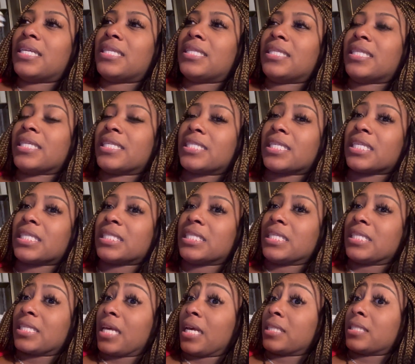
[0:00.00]
this is
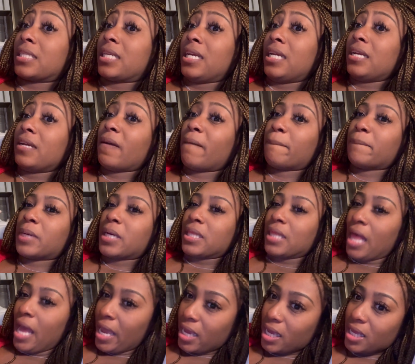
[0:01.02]
disgusting, but
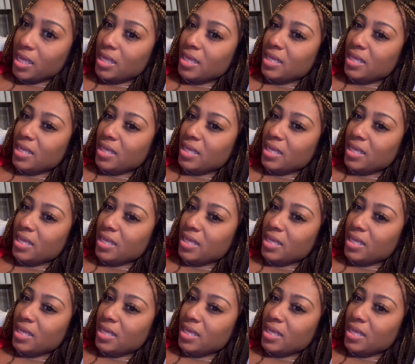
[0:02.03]
like